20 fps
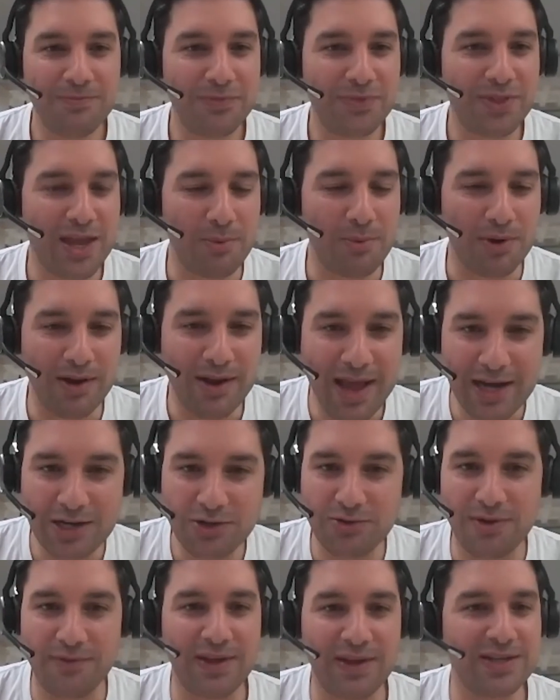They were
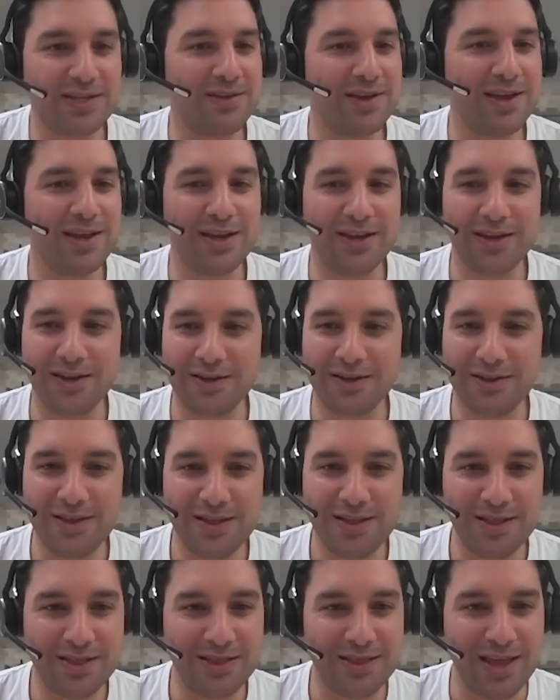naturally ventilated.
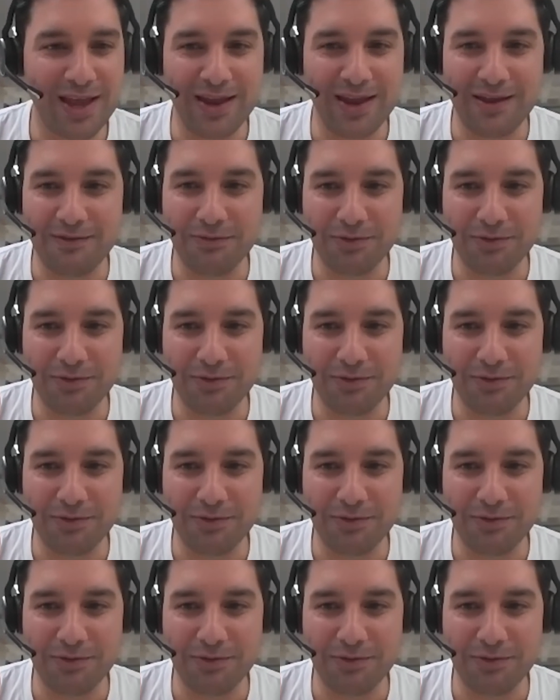They